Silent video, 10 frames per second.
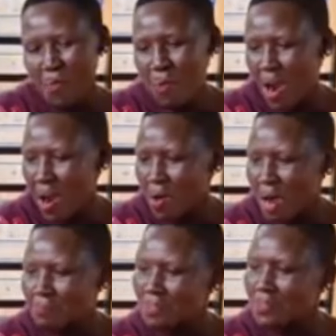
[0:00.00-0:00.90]
Wow,
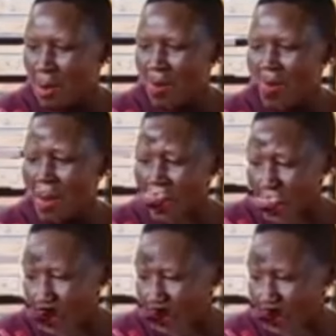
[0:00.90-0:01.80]
I'm also very
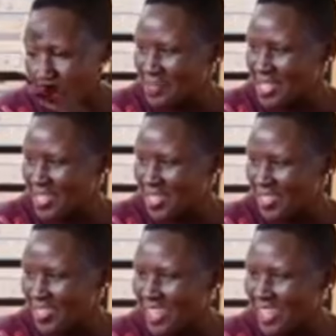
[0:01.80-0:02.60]
happy to meet you.